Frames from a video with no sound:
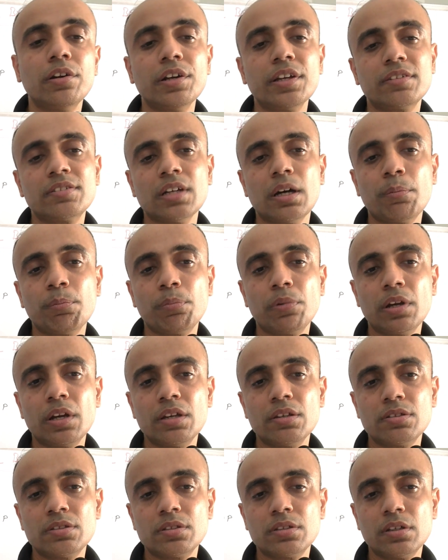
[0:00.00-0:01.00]
example
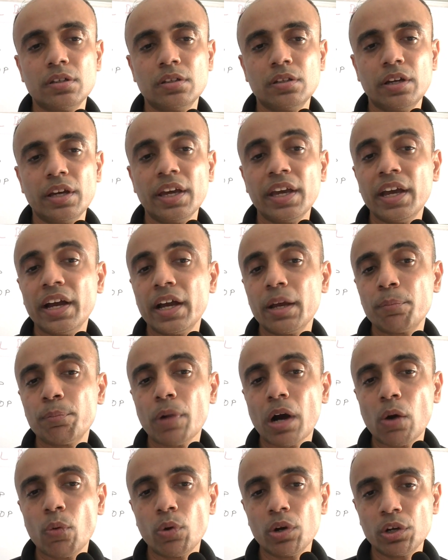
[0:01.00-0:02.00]
is the
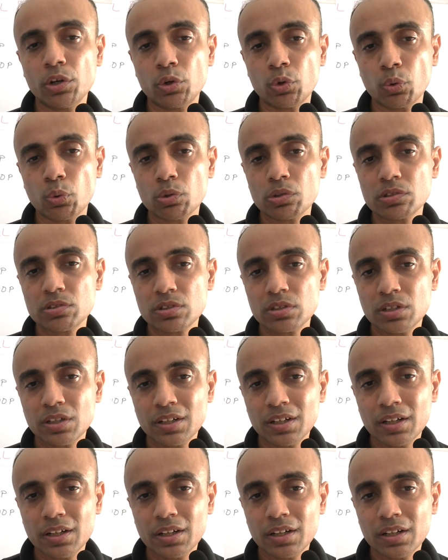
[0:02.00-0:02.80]
AI-powered drones